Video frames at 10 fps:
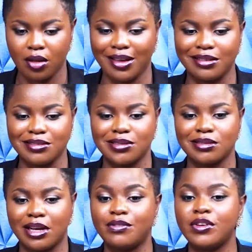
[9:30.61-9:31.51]
And
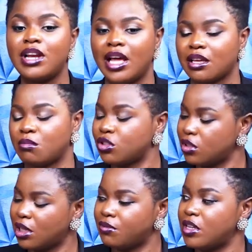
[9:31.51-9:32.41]
I feel like
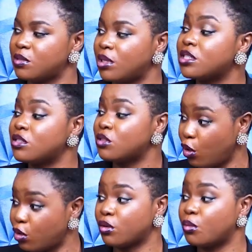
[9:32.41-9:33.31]
emotional investment is
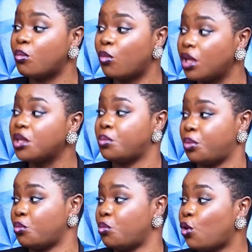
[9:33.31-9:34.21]
also
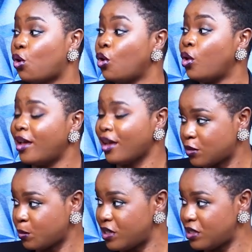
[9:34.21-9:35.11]
more
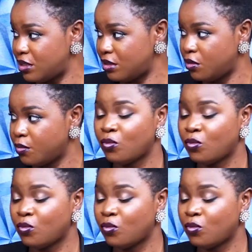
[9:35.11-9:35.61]
expensive,